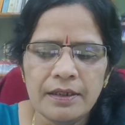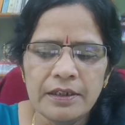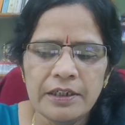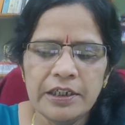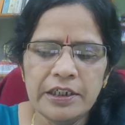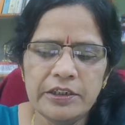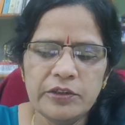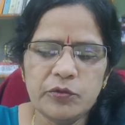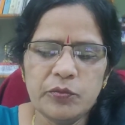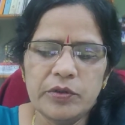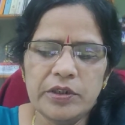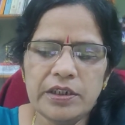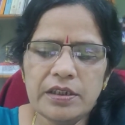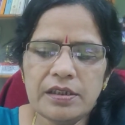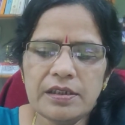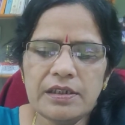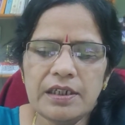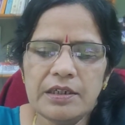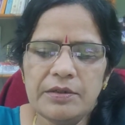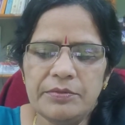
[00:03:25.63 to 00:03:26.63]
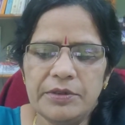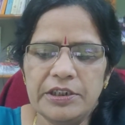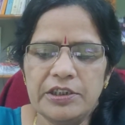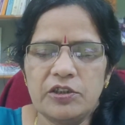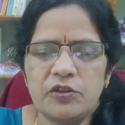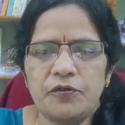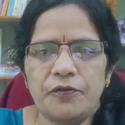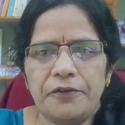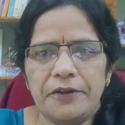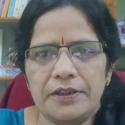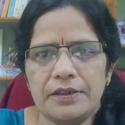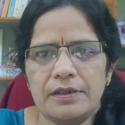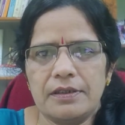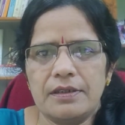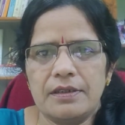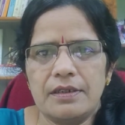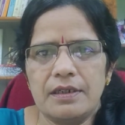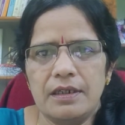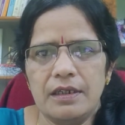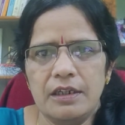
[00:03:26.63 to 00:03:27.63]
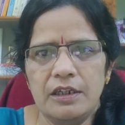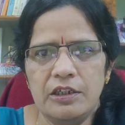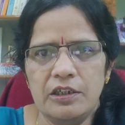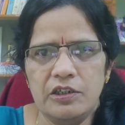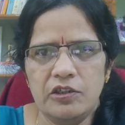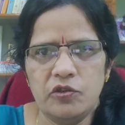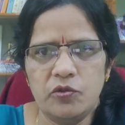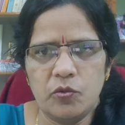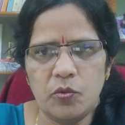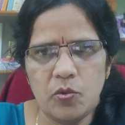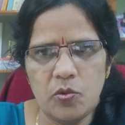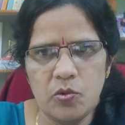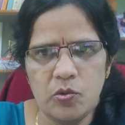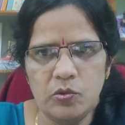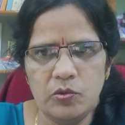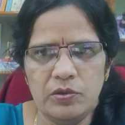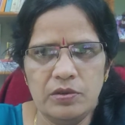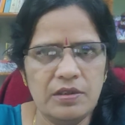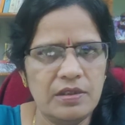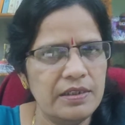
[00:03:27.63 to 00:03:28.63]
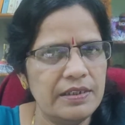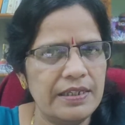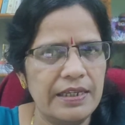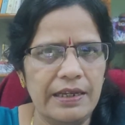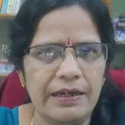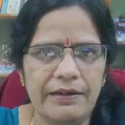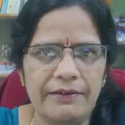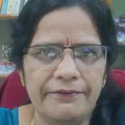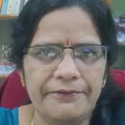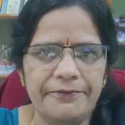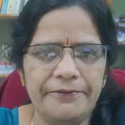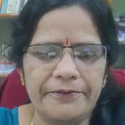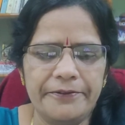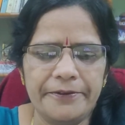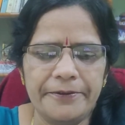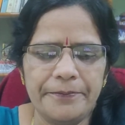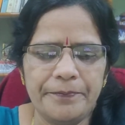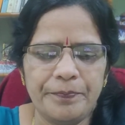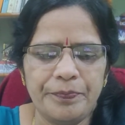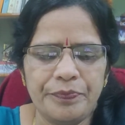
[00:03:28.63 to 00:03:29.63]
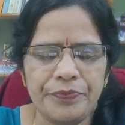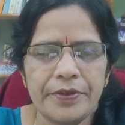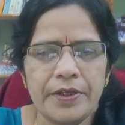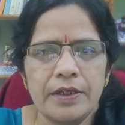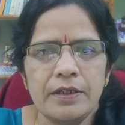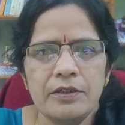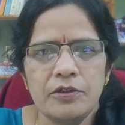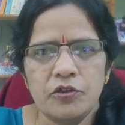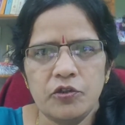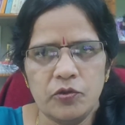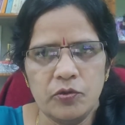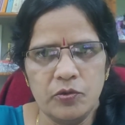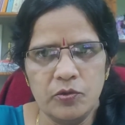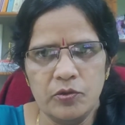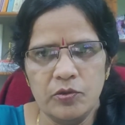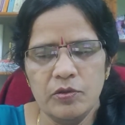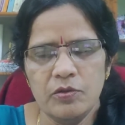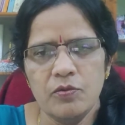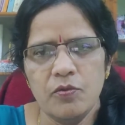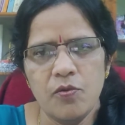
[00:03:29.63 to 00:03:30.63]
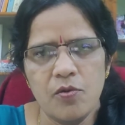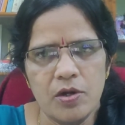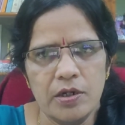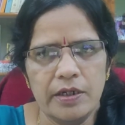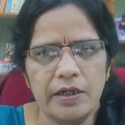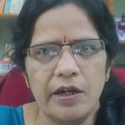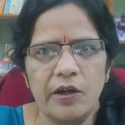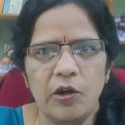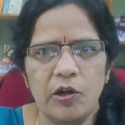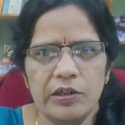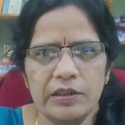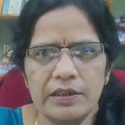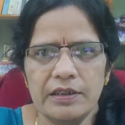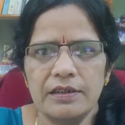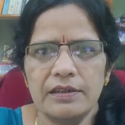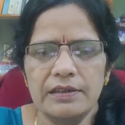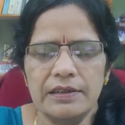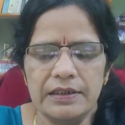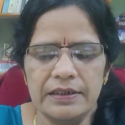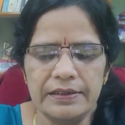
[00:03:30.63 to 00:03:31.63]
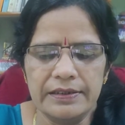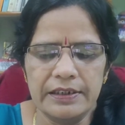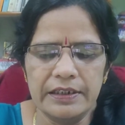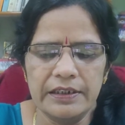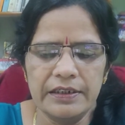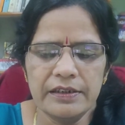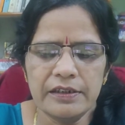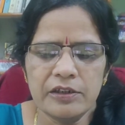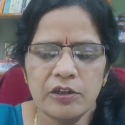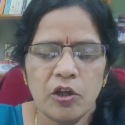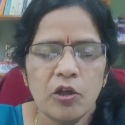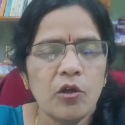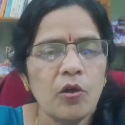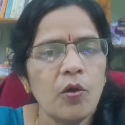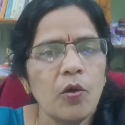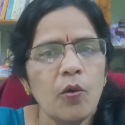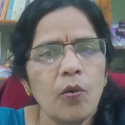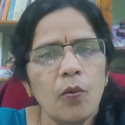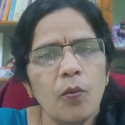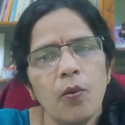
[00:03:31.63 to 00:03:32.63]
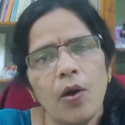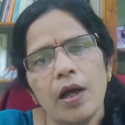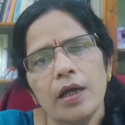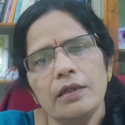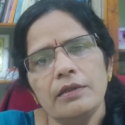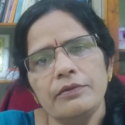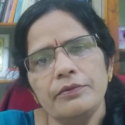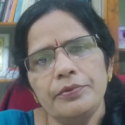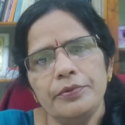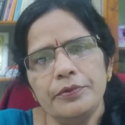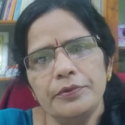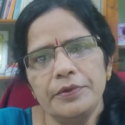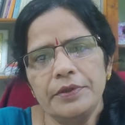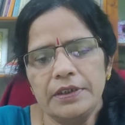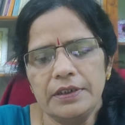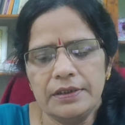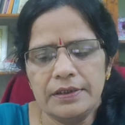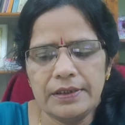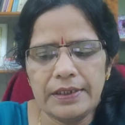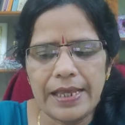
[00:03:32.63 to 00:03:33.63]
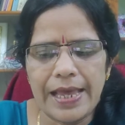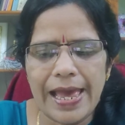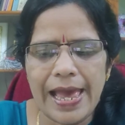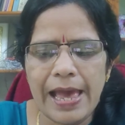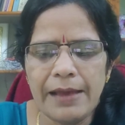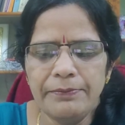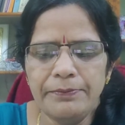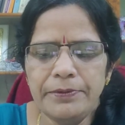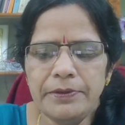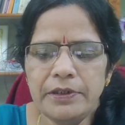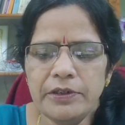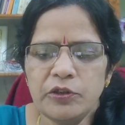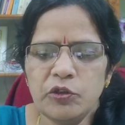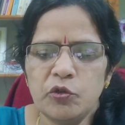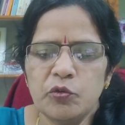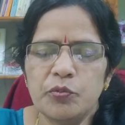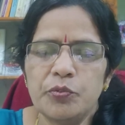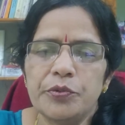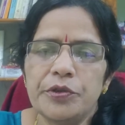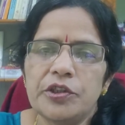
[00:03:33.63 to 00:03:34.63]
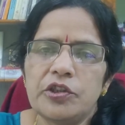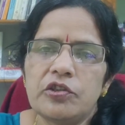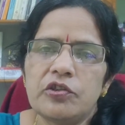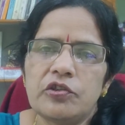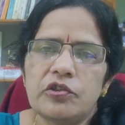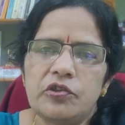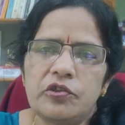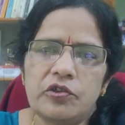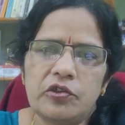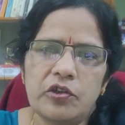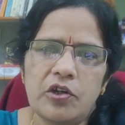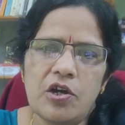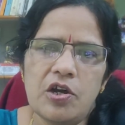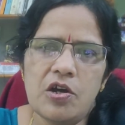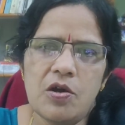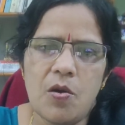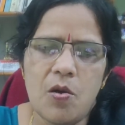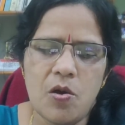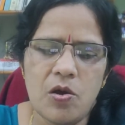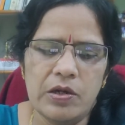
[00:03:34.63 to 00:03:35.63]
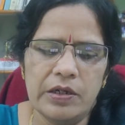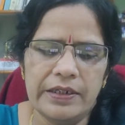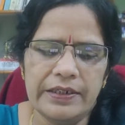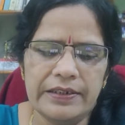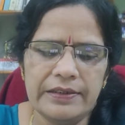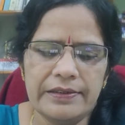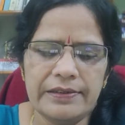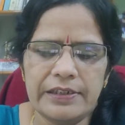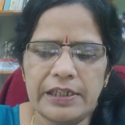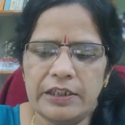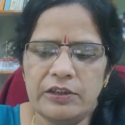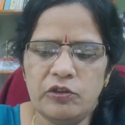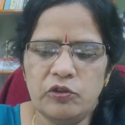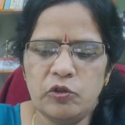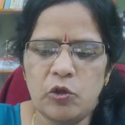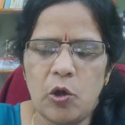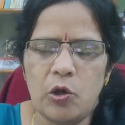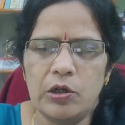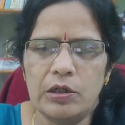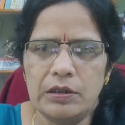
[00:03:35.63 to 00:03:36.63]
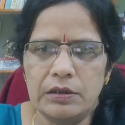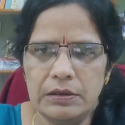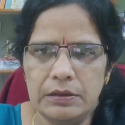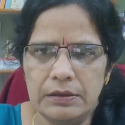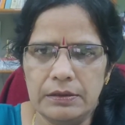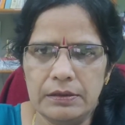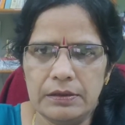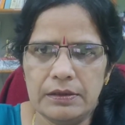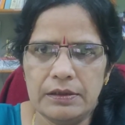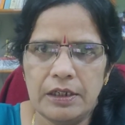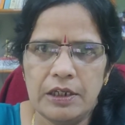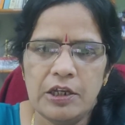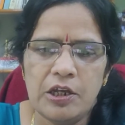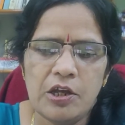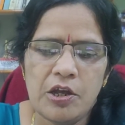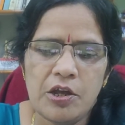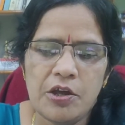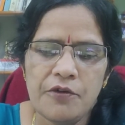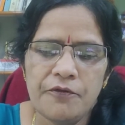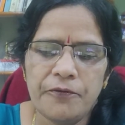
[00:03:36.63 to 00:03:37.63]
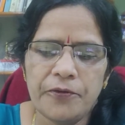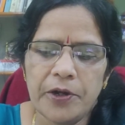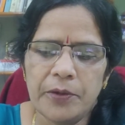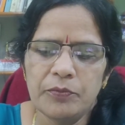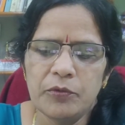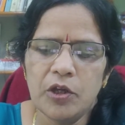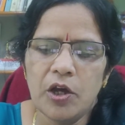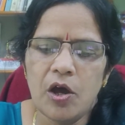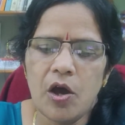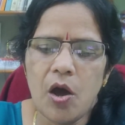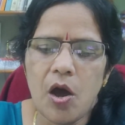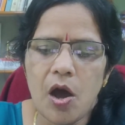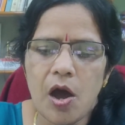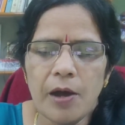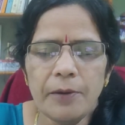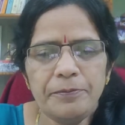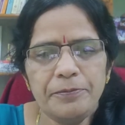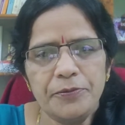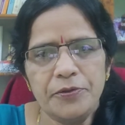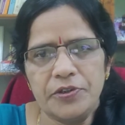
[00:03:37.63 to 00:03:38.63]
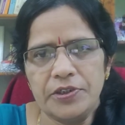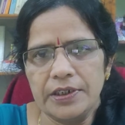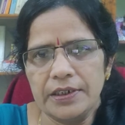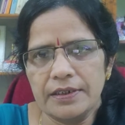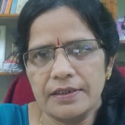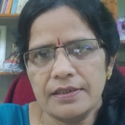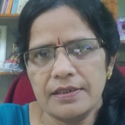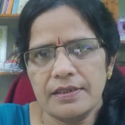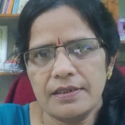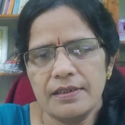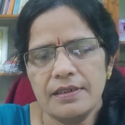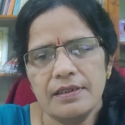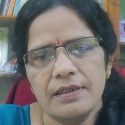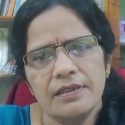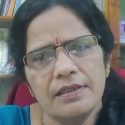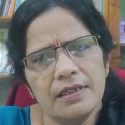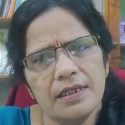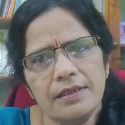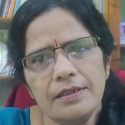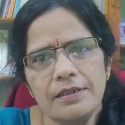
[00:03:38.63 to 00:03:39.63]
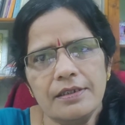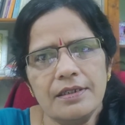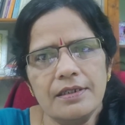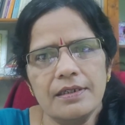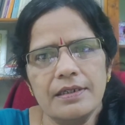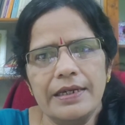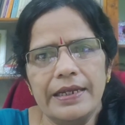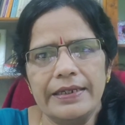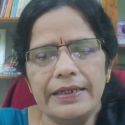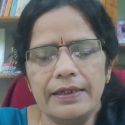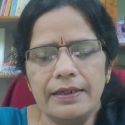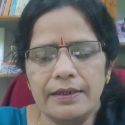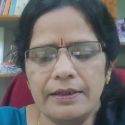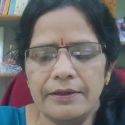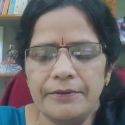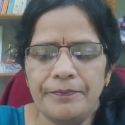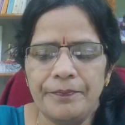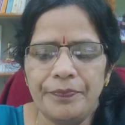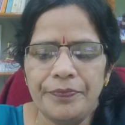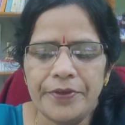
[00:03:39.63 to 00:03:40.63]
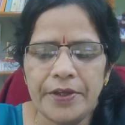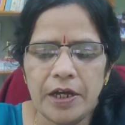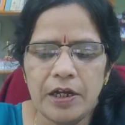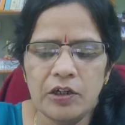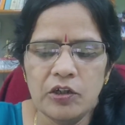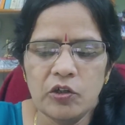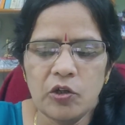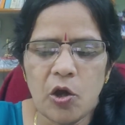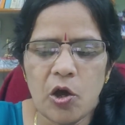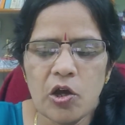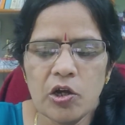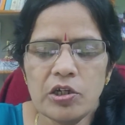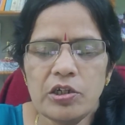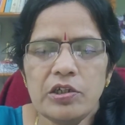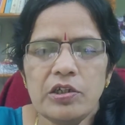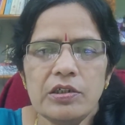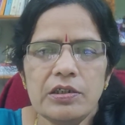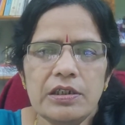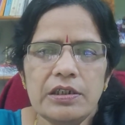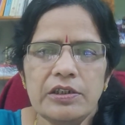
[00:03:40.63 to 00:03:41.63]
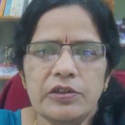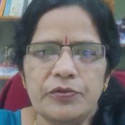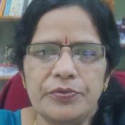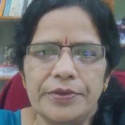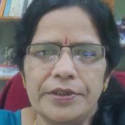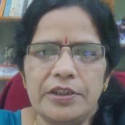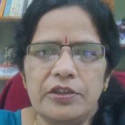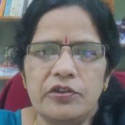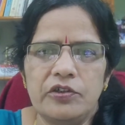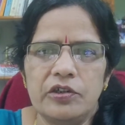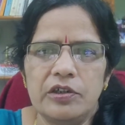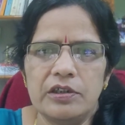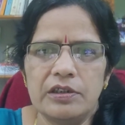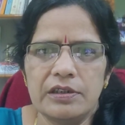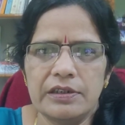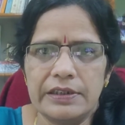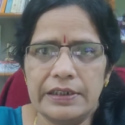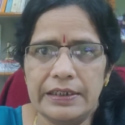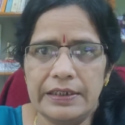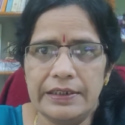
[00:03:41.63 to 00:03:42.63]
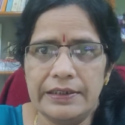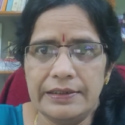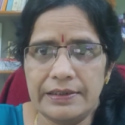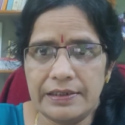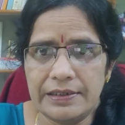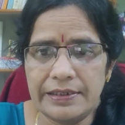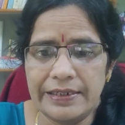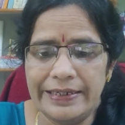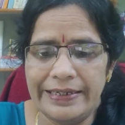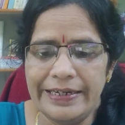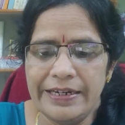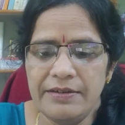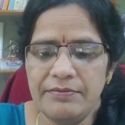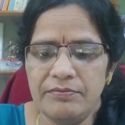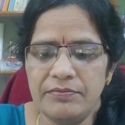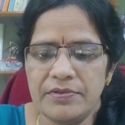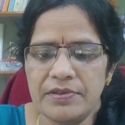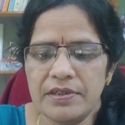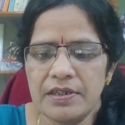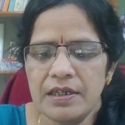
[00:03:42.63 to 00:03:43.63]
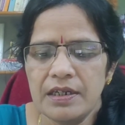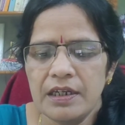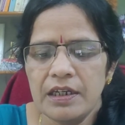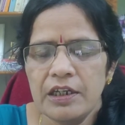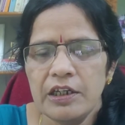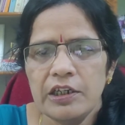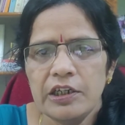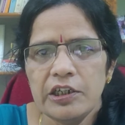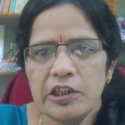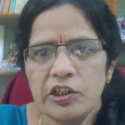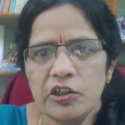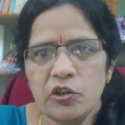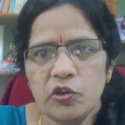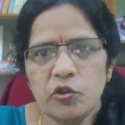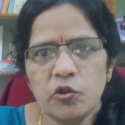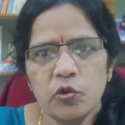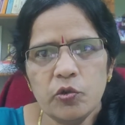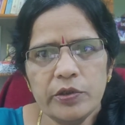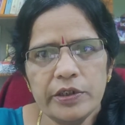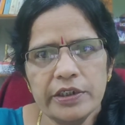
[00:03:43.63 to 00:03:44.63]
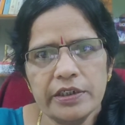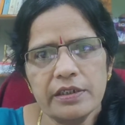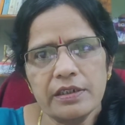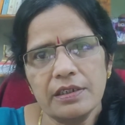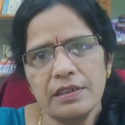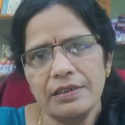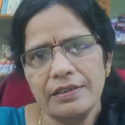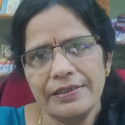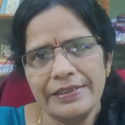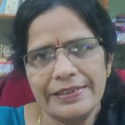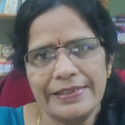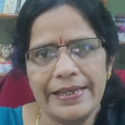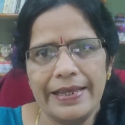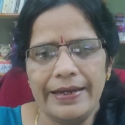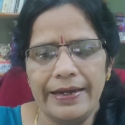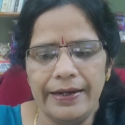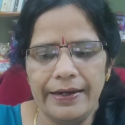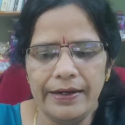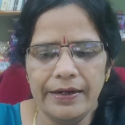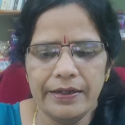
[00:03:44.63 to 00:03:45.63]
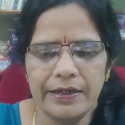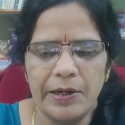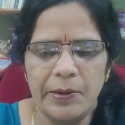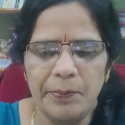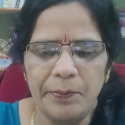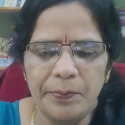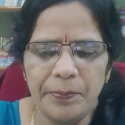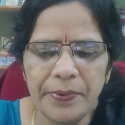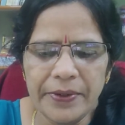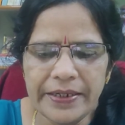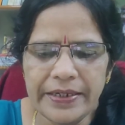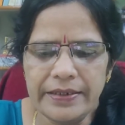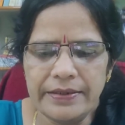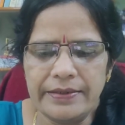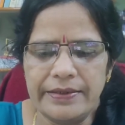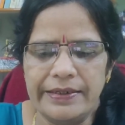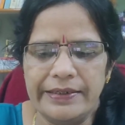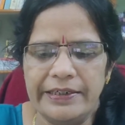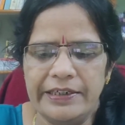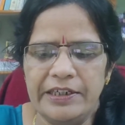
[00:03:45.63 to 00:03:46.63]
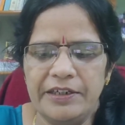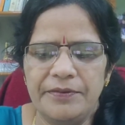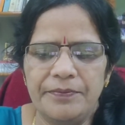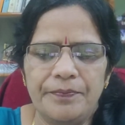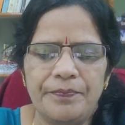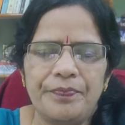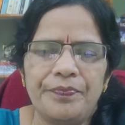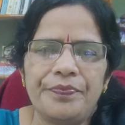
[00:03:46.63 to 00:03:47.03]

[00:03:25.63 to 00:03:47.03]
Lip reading: His wisdom is fixed in his own self. So, what Lord Krishna says, one who is able to withdraw all his sense organs from the objects, just like a tortoise withdraws its limbs into its cell completely.